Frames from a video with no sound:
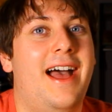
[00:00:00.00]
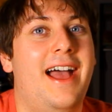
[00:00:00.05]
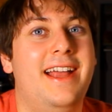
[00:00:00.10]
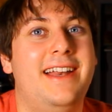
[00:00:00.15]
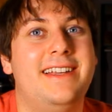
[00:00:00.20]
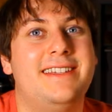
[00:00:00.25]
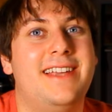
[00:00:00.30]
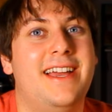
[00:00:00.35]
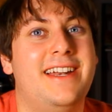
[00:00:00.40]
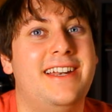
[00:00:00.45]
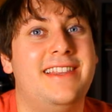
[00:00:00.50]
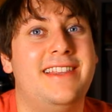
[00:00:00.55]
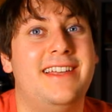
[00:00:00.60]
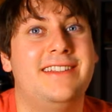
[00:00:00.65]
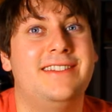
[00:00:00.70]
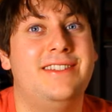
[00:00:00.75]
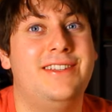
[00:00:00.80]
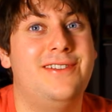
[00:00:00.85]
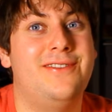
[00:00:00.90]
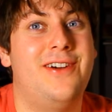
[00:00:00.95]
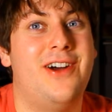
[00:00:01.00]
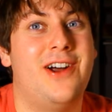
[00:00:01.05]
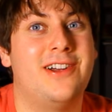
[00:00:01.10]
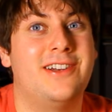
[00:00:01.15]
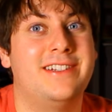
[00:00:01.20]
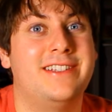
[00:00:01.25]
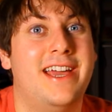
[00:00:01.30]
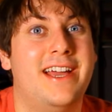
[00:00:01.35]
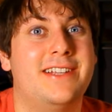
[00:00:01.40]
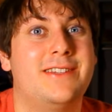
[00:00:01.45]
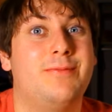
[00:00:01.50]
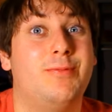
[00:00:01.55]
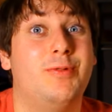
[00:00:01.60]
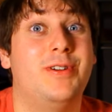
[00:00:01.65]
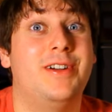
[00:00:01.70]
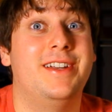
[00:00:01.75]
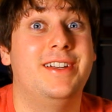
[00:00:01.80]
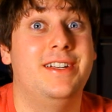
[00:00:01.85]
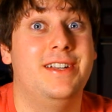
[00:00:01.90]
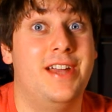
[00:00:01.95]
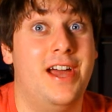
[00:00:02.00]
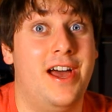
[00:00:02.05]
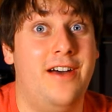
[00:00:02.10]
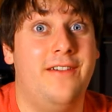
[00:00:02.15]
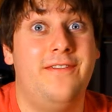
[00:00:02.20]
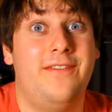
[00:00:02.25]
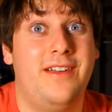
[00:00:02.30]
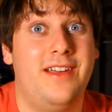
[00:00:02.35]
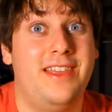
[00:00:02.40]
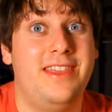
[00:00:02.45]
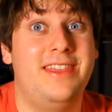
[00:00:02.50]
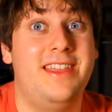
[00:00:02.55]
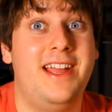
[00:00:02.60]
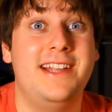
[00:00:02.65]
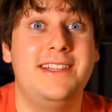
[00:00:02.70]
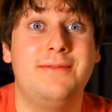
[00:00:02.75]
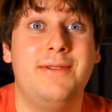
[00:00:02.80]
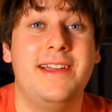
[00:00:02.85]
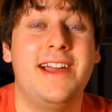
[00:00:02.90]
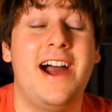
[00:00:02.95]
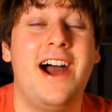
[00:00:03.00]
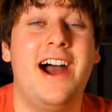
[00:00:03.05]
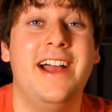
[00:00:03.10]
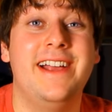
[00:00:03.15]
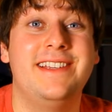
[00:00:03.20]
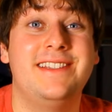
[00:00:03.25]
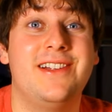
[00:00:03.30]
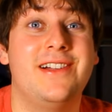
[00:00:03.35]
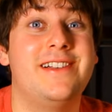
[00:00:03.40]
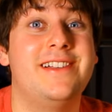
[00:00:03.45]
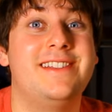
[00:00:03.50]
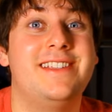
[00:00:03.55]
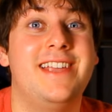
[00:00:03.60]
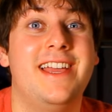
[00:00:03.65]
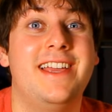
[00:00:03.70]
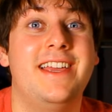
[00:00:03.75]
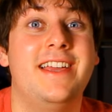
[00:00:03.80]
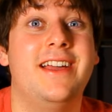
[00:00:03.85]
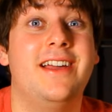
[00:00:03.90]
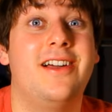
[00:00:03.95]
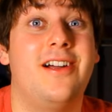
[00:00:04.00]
I decided that two heart attacks were enough. That's why I started taking